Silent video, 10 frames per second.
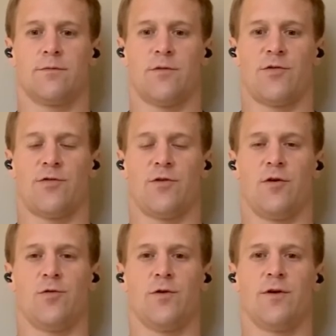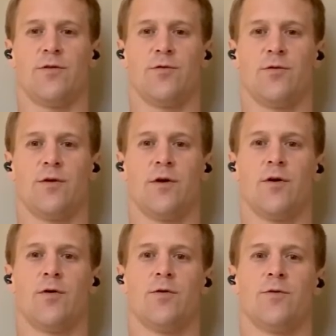Slowly in through the
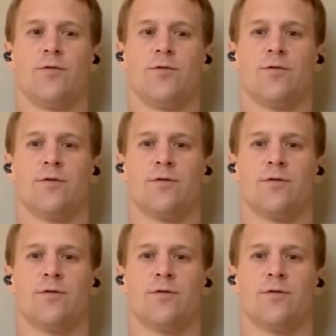nose,